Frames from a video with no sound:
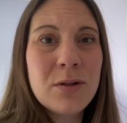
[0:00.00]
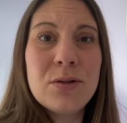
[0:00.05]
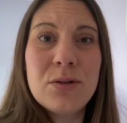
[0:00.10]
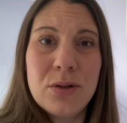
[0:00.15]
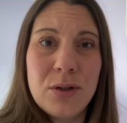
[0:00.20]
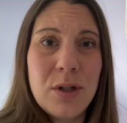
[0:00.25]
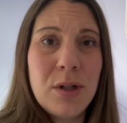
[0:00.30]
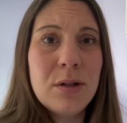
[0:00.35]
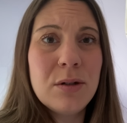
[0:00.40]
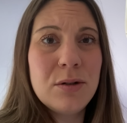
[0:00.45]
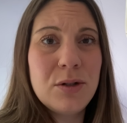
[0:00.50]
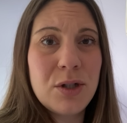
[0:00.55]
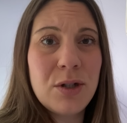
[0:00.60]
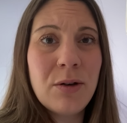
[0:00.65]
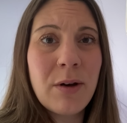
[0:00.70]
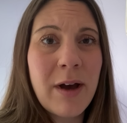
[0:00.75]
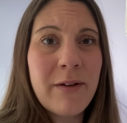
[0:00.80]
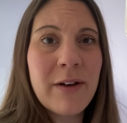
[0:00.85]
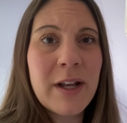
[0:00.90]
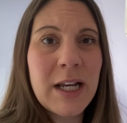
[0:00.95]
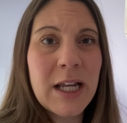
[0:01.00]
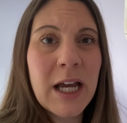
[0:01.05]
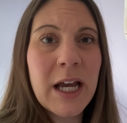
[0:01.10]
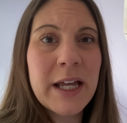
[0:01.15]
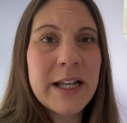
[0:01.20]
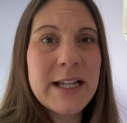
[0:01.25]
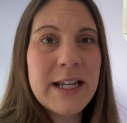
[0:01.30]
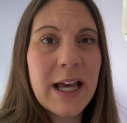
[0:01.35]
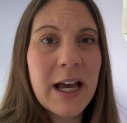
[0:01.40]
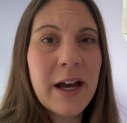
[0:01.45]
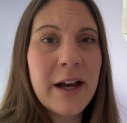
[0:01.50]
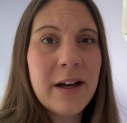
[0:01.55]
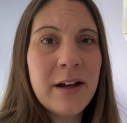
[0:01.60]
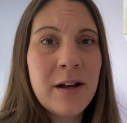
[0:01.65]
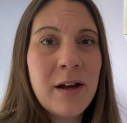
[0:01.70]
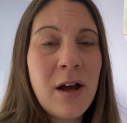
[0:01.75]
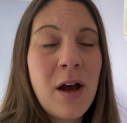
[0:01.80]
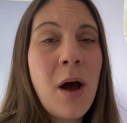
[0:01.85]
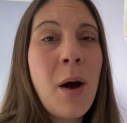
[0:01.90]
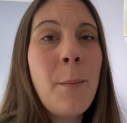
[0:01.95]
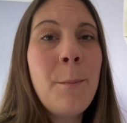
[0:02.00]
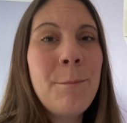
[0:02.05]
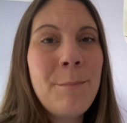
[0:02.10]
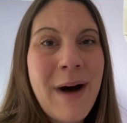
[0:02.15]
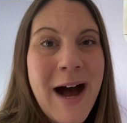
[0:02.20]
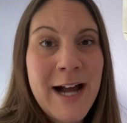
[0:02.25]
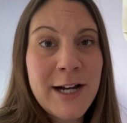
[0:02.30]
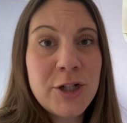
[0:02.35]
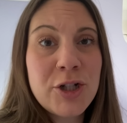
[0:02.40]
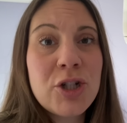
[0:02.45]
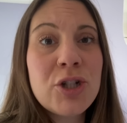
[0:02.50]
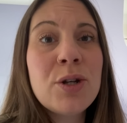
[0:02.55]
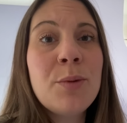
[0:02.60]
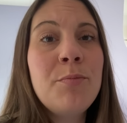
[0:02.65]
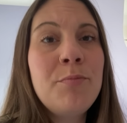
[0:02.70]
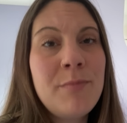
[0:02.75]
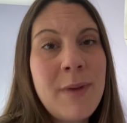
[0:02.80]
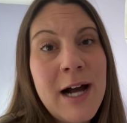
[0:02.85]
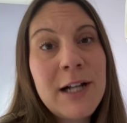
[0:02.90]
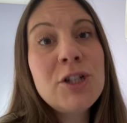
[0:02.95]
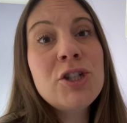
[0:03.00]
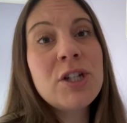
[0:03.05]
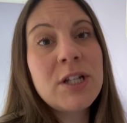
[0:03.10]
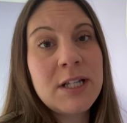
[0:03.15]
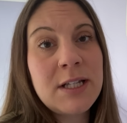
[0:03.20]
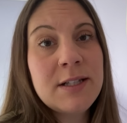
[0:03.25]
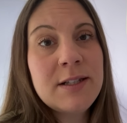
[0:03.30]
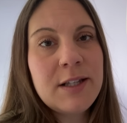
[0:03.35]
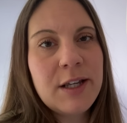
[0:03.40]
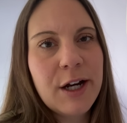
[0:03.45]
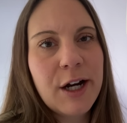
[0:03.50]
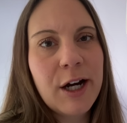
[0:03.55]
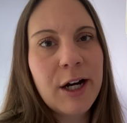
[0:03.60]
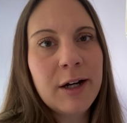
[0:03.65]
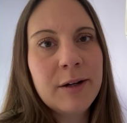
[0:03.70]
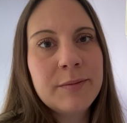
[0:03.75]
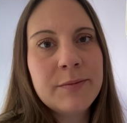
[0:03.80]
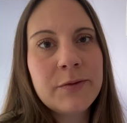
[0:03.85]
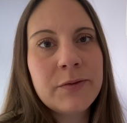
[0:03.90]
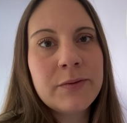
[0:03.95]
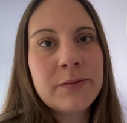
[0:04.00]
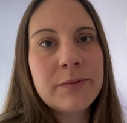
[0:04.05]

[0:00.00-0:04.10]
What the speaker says: Do you have any idea? Much easier.